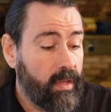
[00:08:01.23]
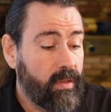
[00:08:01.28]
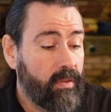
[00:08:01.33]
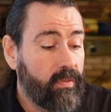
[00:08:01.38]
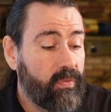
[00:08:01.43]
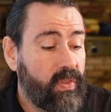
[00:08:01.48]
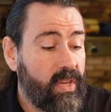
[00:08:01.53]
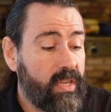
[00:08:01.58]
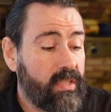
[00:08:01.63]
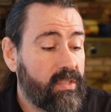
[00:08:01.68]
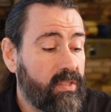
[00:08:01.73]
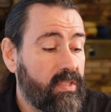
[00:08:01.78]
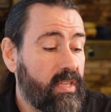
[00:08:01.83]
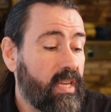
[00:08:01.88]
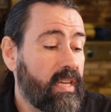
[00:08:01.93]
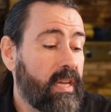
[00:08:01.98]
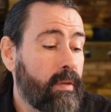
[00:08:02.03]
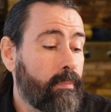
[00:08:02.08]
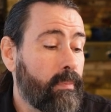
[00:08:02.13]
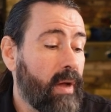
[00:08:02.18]
This,
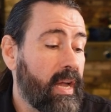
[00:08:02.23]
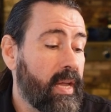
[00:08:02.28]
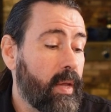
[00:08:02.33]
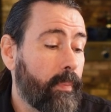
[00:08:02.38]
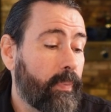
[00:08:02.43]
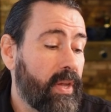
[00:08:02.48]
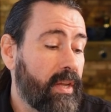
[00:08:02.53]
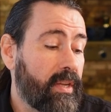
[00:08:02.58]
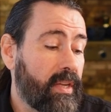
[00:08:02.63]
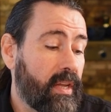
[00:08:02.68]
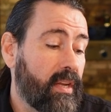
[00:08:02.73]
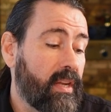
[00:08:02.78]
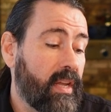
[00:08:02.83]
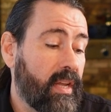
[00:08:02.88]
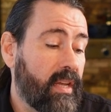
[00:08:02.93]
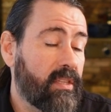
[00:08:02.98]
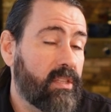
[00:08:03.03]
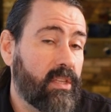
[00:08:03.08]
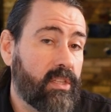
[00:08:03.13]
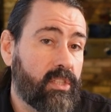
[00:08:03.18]
in my opinion,
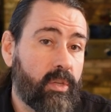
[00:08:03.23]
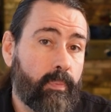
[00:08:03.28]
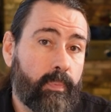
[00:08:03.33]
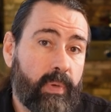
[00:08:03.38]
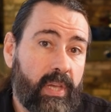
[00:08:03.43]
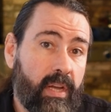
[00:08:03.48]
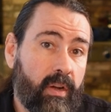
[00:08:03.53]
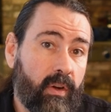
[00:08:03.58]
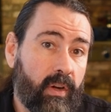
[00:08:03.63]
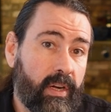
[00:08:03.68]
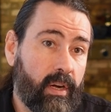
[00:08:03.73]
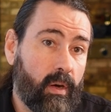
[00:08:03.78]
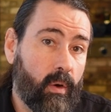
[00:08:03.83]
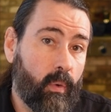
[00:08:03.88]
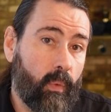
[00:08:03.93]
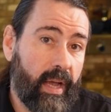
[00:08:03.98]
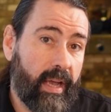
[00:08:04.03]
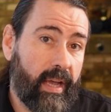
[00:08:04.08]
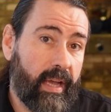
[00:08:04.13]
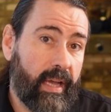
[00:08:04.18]
is a superior
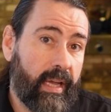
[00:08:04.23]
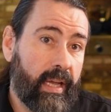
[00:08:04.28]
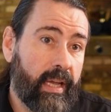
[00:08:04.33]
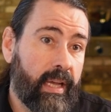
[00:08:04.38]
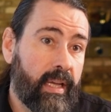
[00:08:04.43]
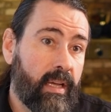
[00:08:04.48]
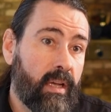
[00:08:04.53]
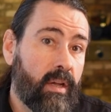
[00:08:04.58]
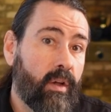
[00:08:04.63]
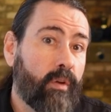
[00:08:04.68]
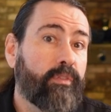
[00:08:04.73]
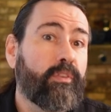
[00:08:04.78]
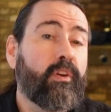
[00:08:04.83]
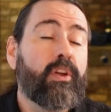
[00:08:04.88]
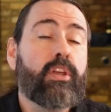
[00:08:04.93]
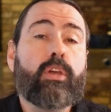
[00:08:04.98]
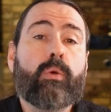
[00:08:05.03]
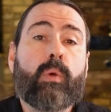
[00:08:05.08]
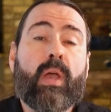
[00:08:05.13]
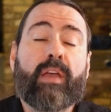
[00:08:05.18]
way for
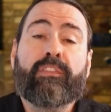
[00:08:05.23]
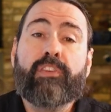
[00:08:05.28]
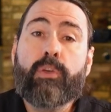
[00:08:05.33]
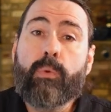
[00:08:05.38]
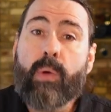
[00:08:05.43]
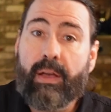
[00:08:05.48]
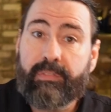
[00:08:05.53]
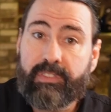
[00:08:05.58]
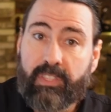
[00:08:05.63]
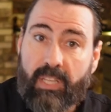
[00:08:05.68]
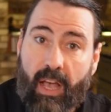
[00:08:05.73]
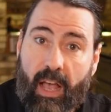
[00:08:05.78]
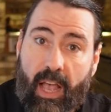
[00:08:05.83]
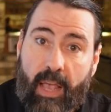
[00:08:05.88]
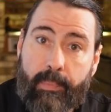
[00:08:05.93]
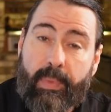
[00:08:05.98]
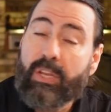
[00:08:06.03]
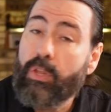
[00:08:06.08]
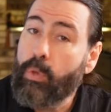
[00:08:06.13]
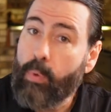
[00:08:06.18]
you, if you have
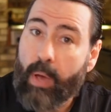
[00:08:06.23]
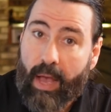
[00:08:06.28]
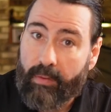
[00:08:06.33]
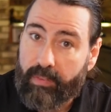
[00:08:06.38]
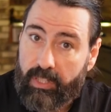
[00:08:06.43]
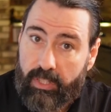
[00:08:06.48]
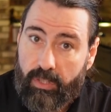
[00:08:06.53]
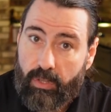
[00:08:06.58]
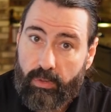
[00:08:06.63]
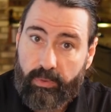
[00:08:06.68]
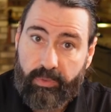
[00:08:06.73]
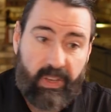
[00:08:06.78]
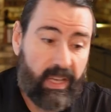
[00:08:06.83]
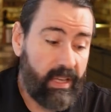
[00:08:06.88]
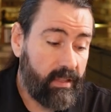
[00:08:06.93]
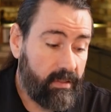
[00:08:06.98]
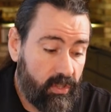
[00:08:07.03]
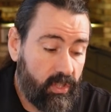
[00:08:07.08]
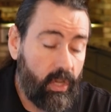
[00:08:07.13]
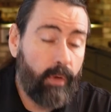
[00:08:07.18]
time and you have a sous
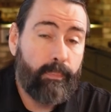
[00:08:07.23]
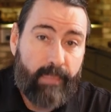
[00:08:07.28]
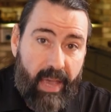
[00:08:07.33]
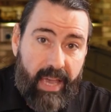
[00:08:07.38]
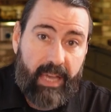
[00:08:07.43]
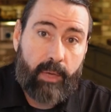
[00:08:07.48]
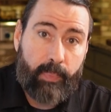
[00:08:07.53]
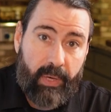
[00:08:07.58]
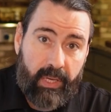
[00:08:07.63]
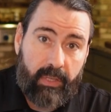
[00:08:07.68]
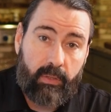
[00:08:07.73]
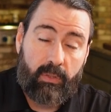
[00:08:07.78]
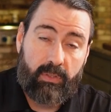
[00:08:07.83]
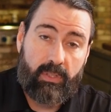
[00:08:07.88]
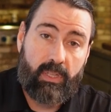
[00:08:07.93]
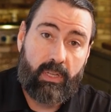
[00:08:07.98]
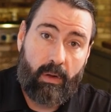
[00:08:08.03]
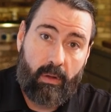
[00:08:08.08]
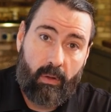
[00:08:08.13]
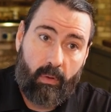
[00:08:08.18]
vide, to make
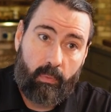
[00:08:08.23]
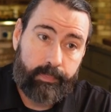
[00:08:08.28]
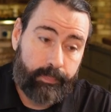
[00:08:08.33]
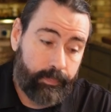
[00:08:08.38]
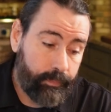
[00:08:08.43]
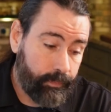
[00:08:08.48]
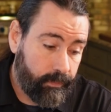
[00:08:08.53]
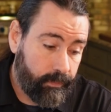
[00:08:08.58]
pickles at home.